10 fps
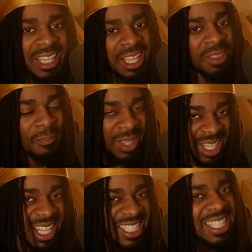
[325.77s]

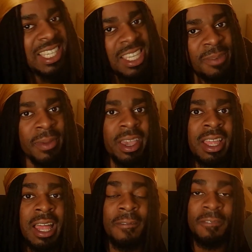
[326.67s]
Melody is key,
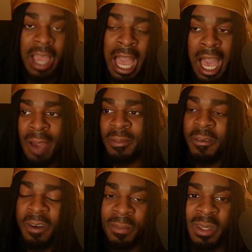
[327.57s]
man. I'm a
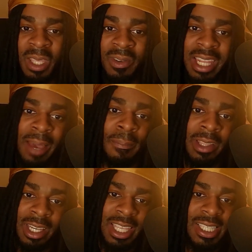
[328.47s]
firm believer that
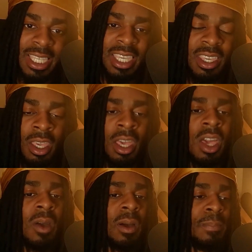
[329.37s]
melody is key.
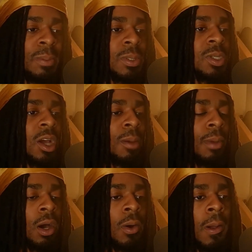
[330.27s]
When people talk
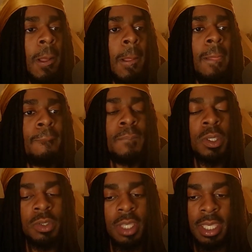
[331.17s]
about
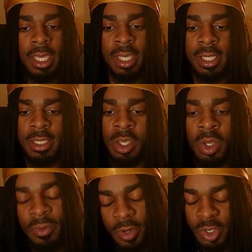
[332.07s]
music is the
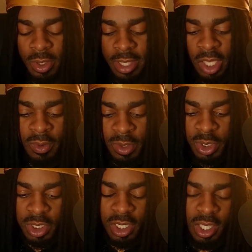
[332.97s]
universal language,
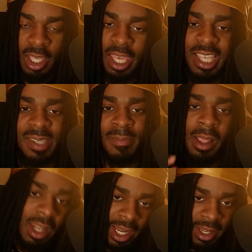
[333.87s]
it's
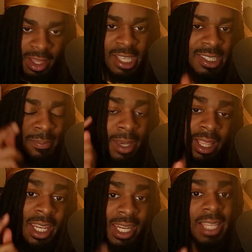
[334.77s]
melody. It's a
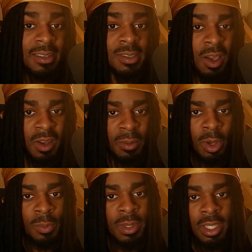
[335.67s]
melody that they're talking
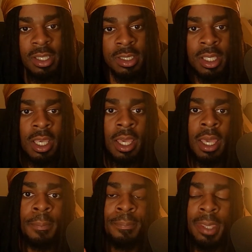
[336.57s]
about, because
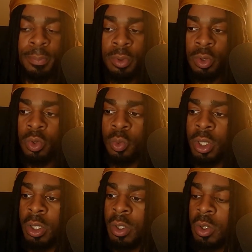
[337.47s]
people
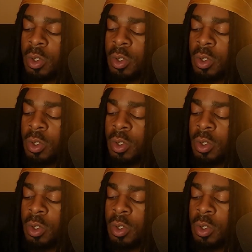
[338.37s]
will